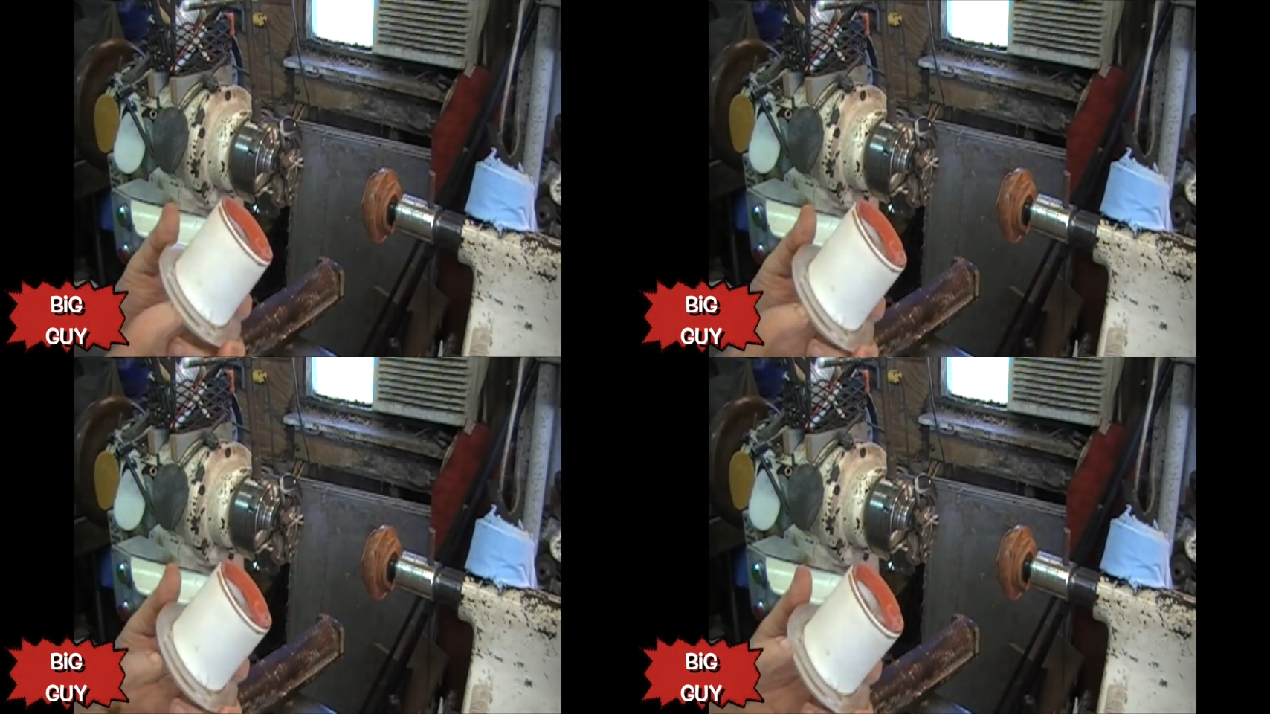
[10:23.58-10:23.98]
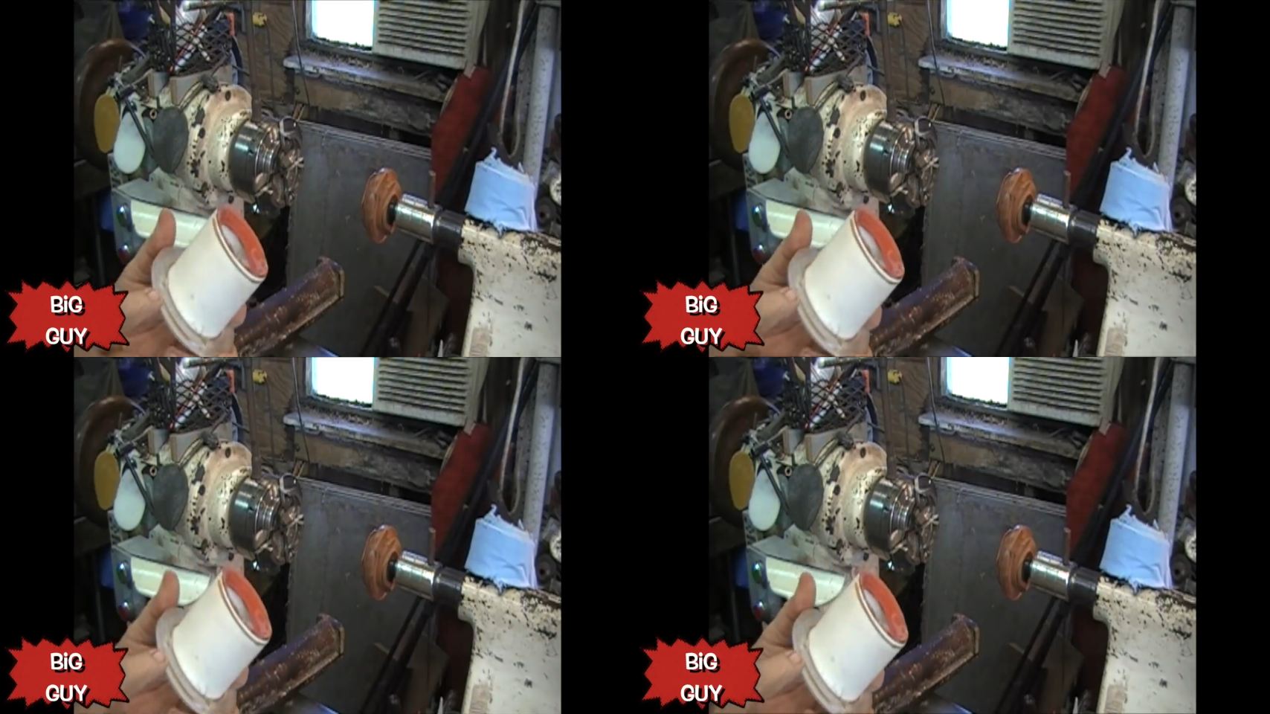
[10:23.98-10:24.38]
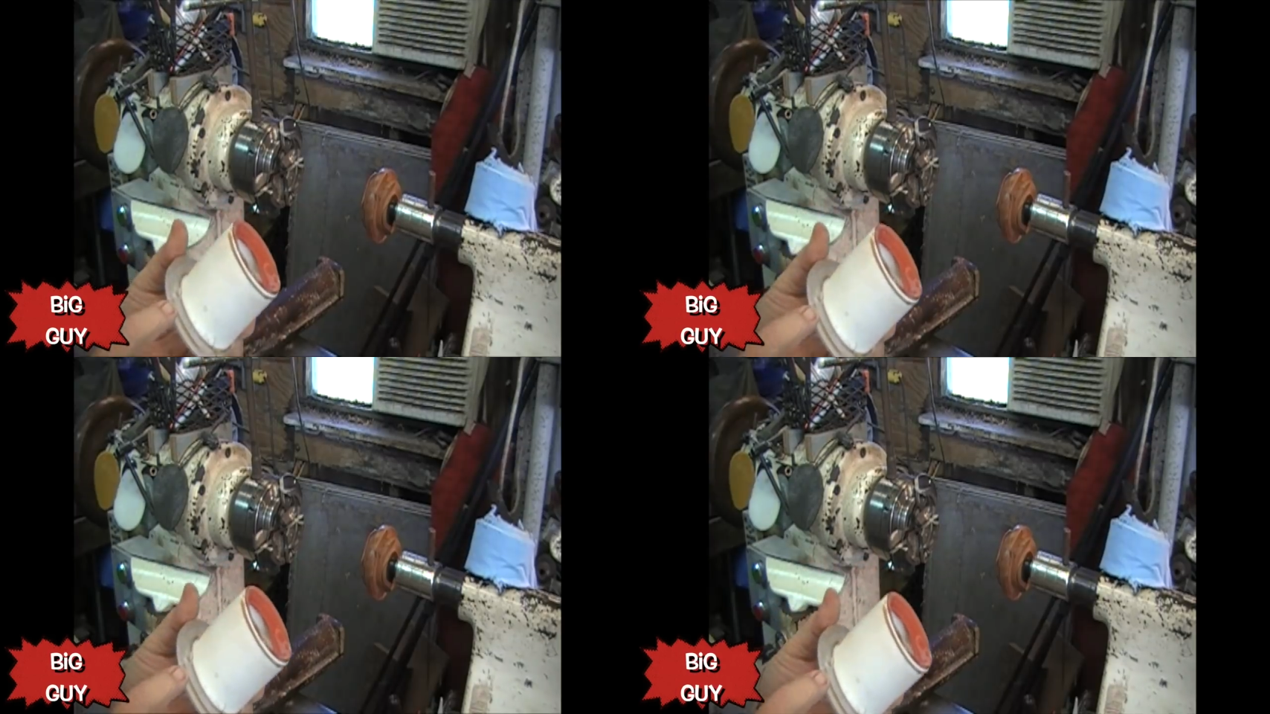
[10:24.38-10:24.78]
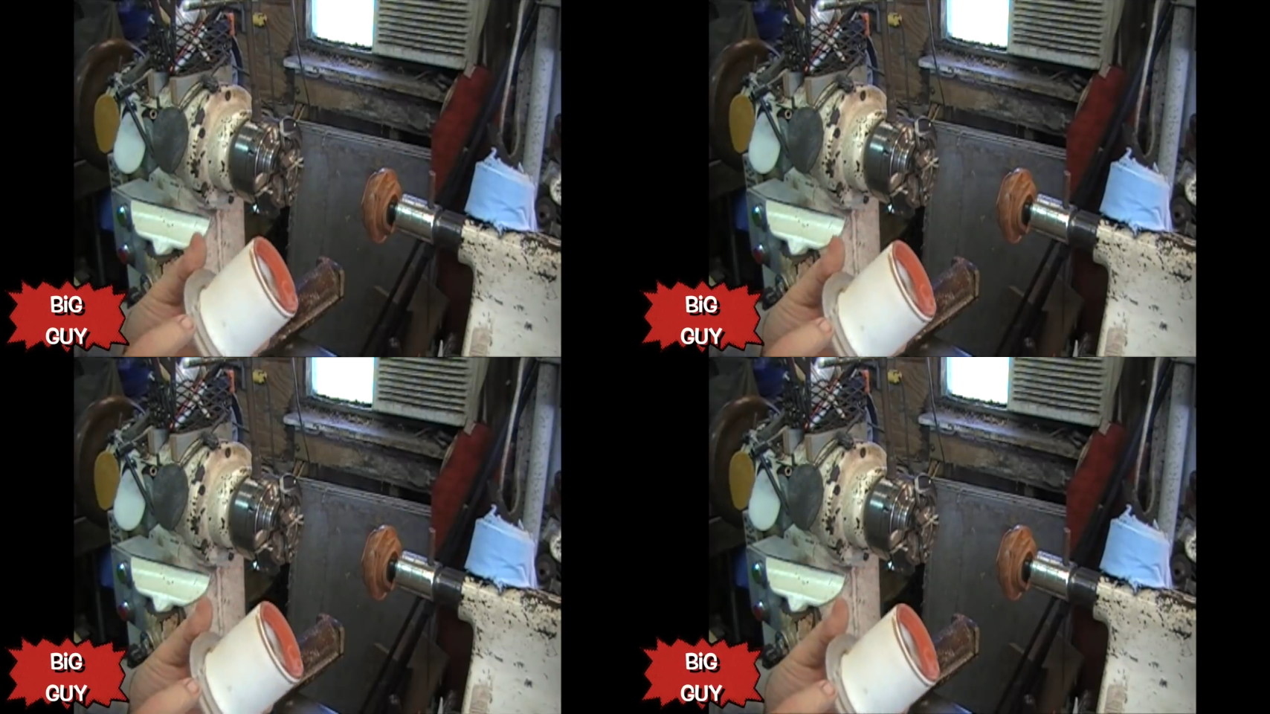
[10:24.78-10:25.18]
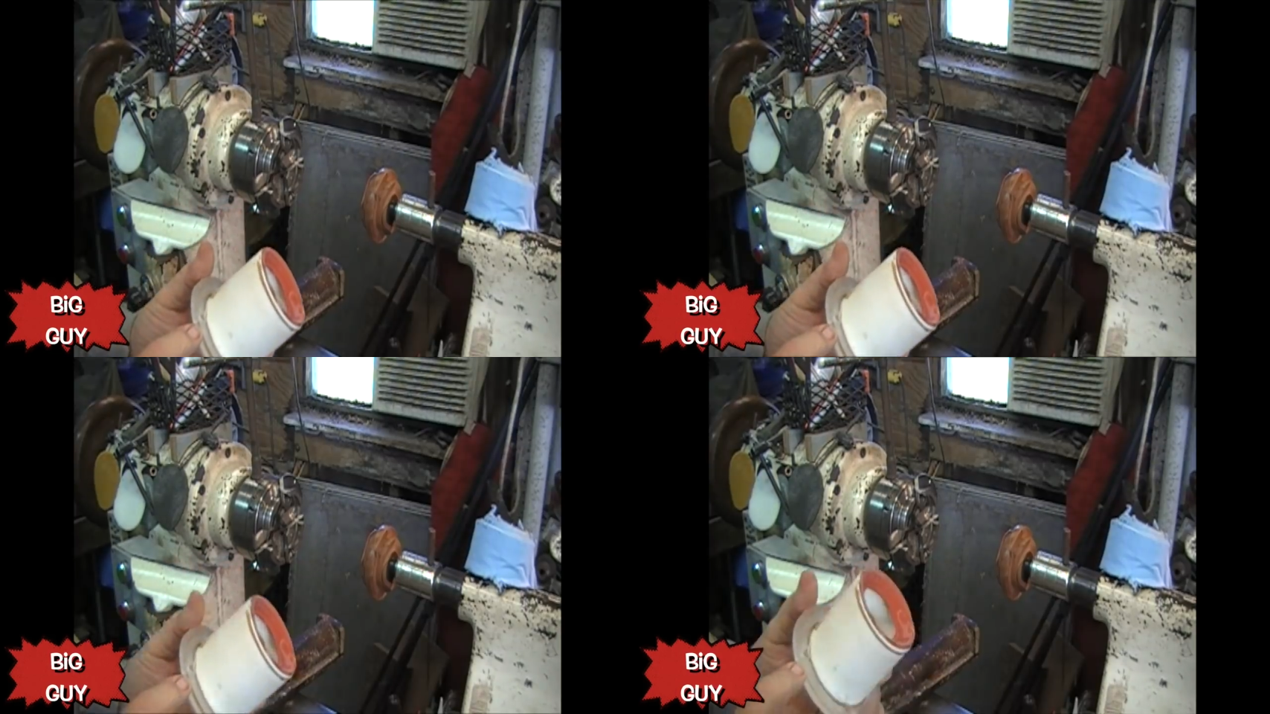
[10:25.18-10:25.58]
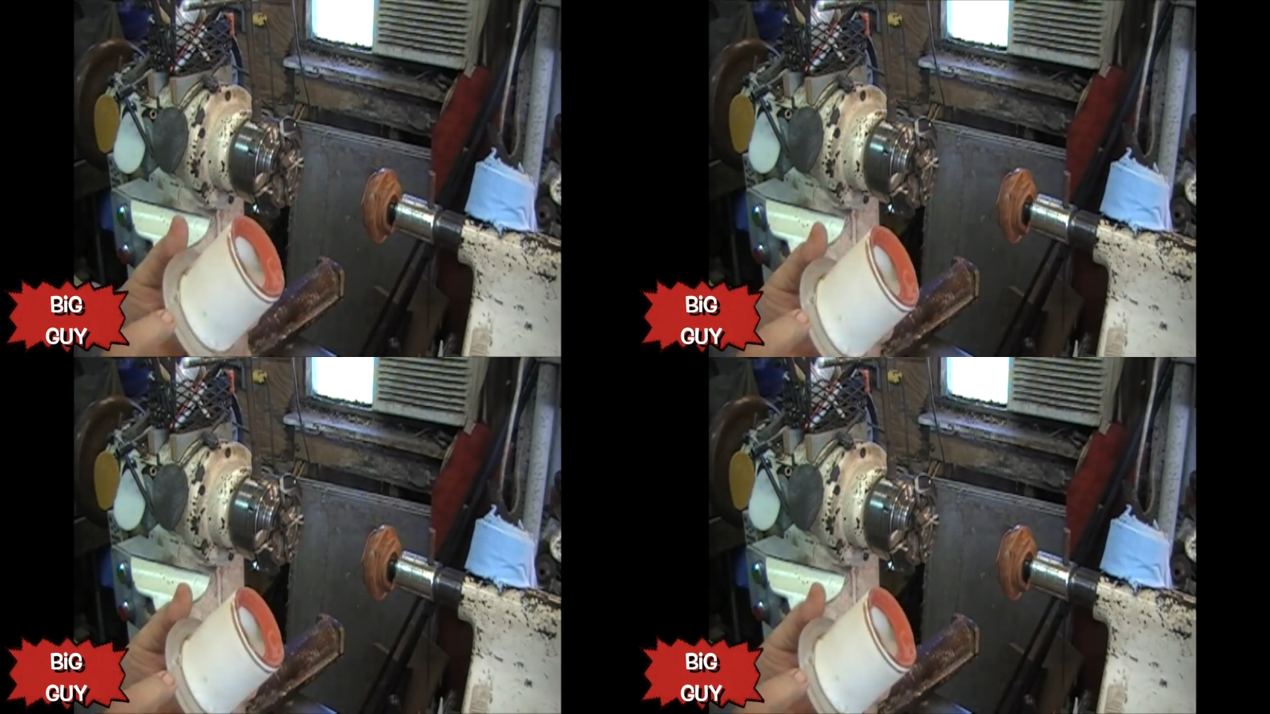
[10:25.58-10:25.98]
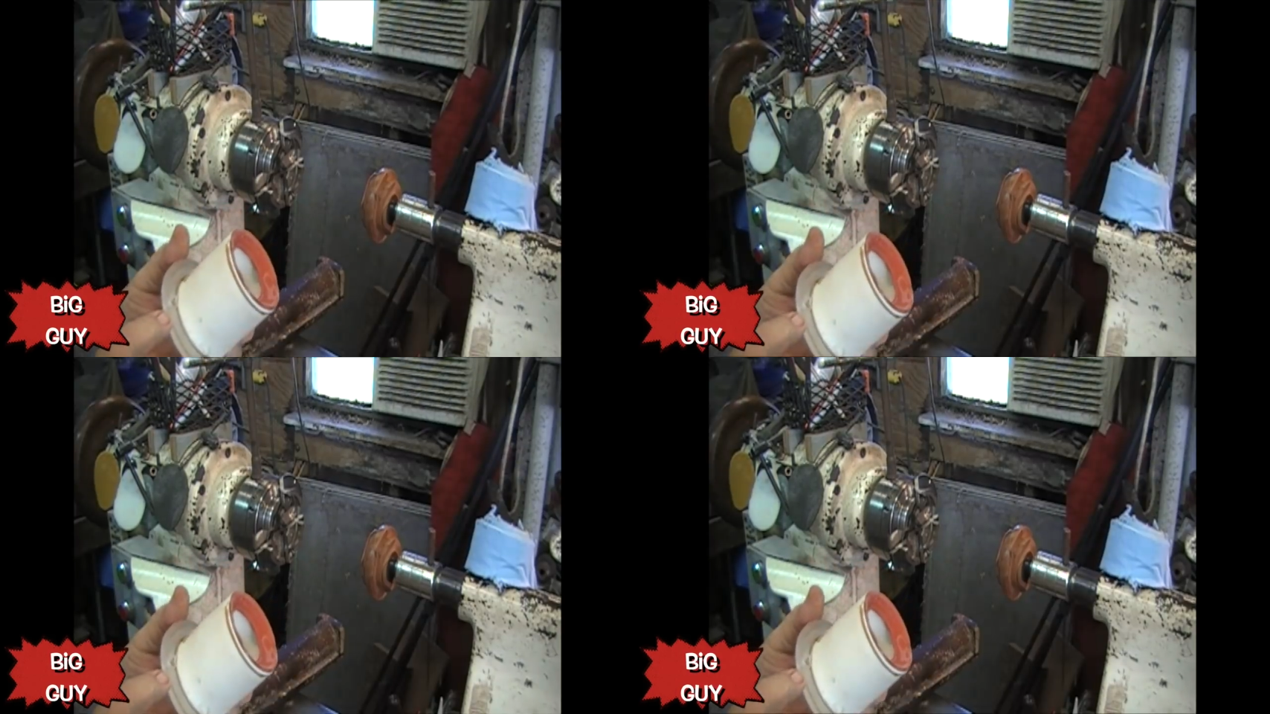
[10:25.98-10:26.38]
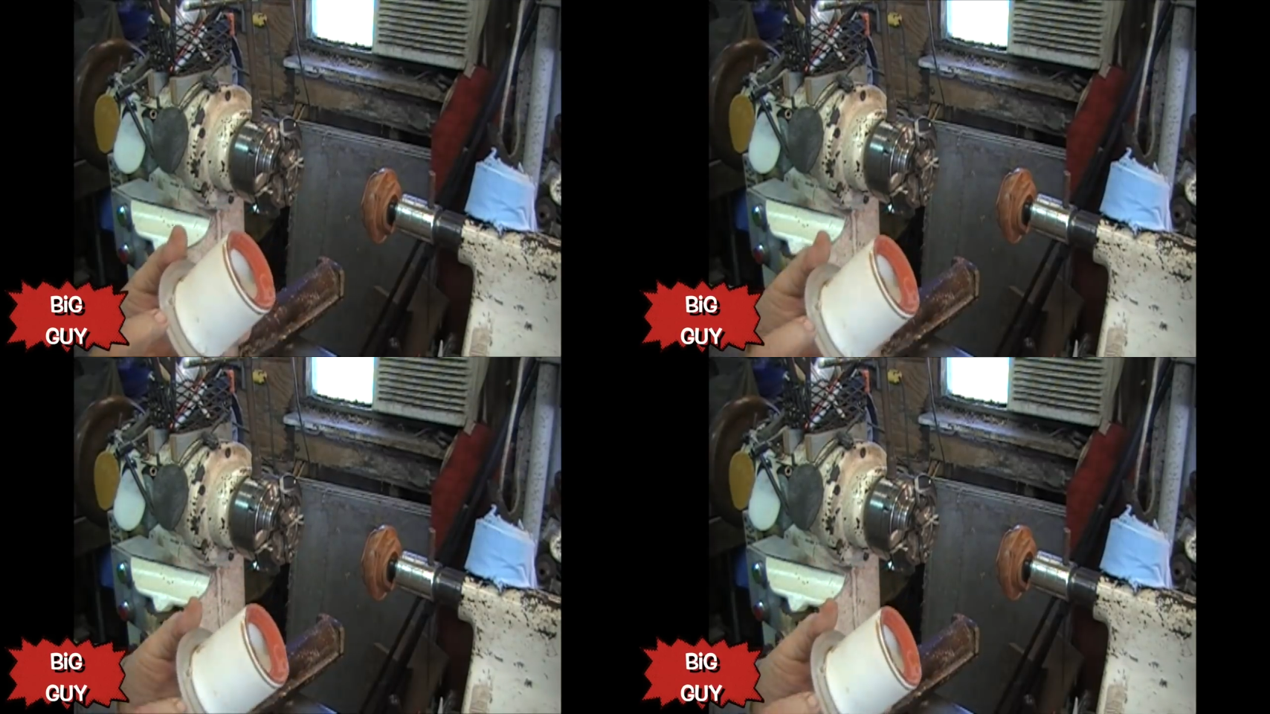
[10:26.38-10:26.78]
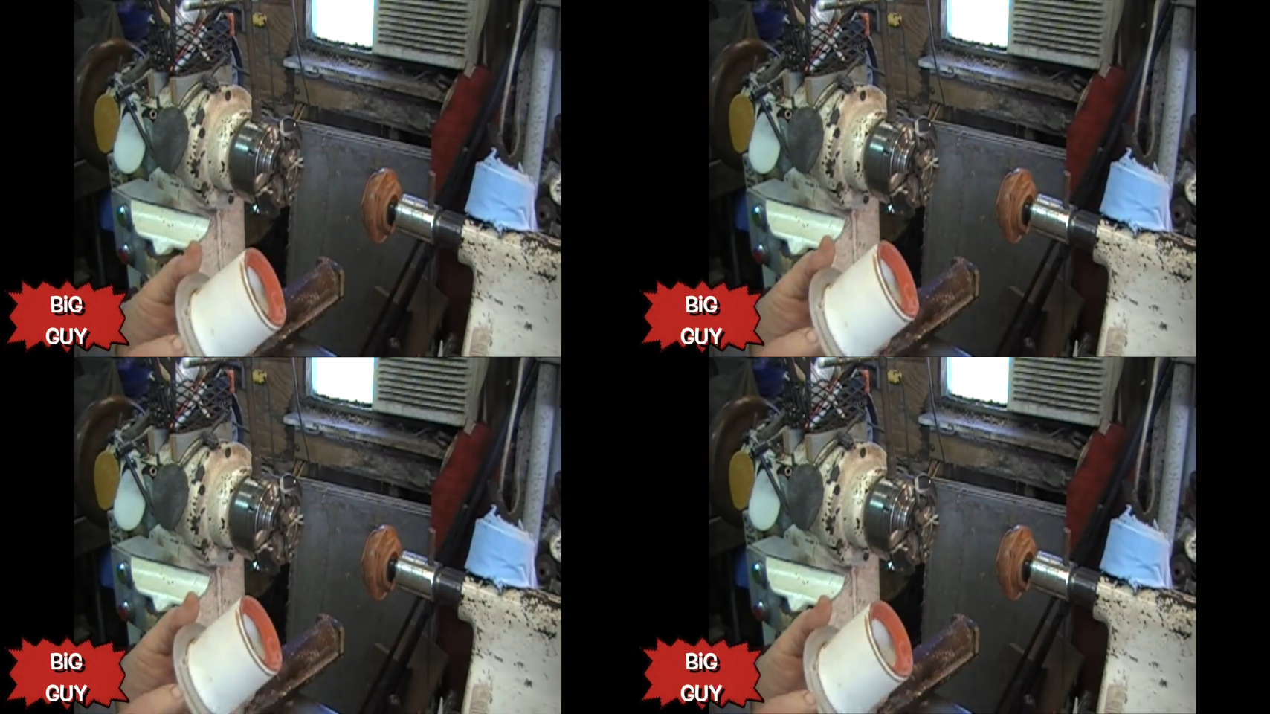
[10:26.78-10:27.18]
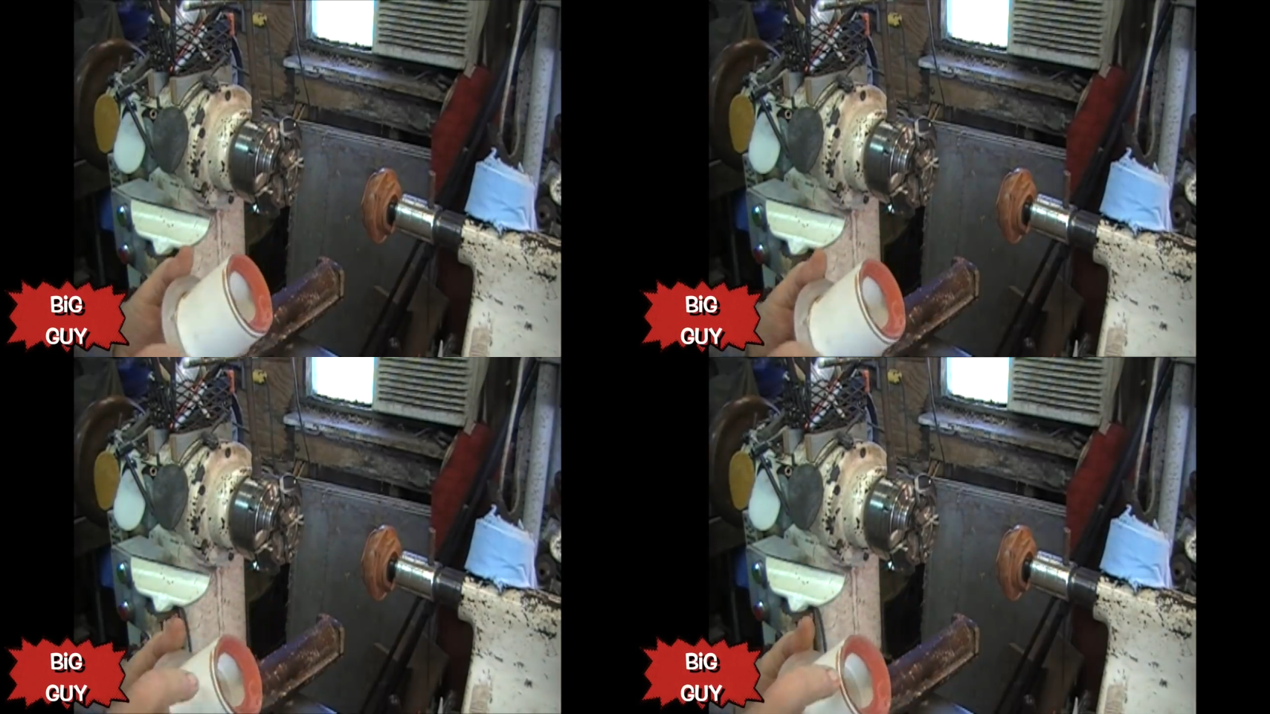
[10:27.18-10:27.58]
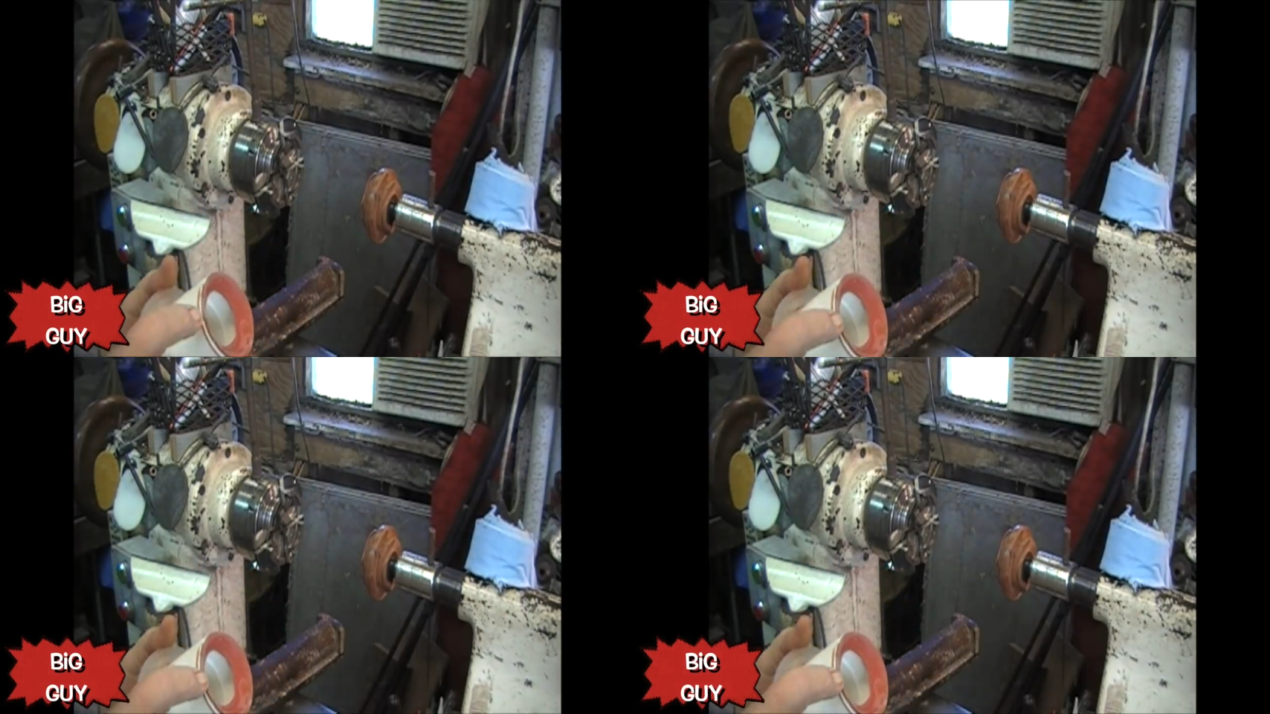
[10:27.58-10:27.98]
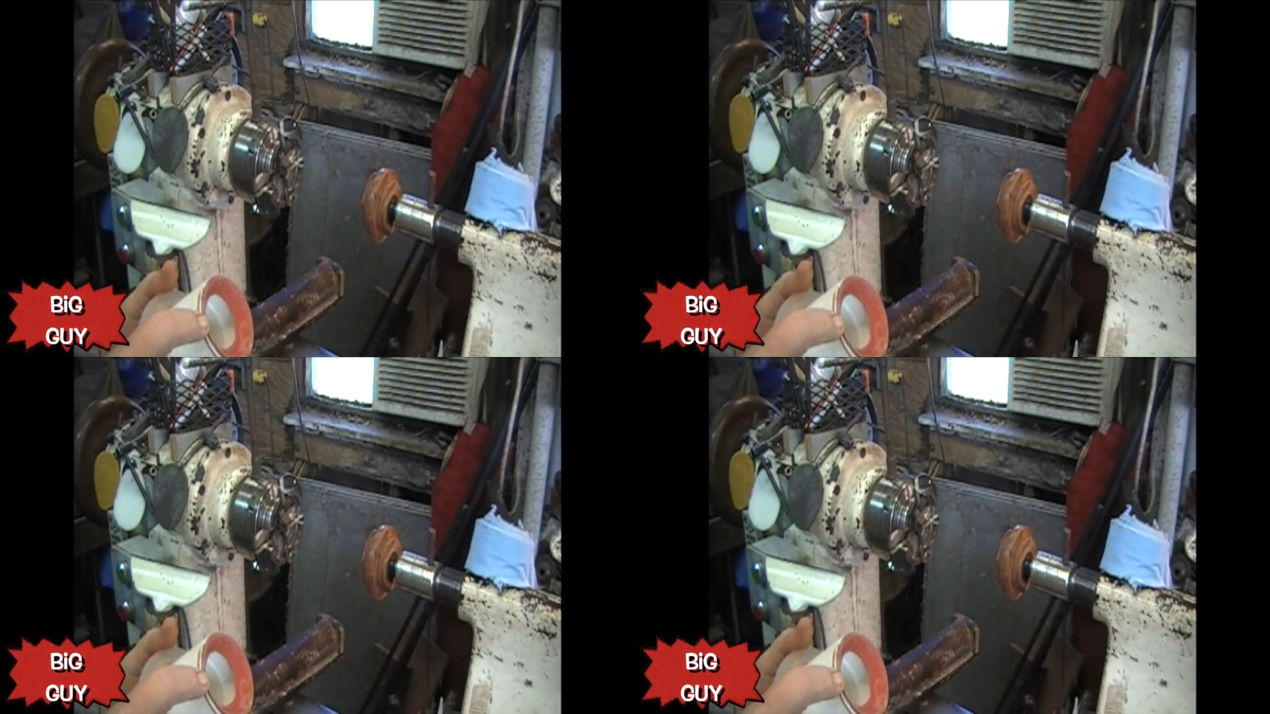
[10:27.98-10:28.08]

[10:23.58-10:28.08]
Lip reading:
No face is visible, so there are no lips to read.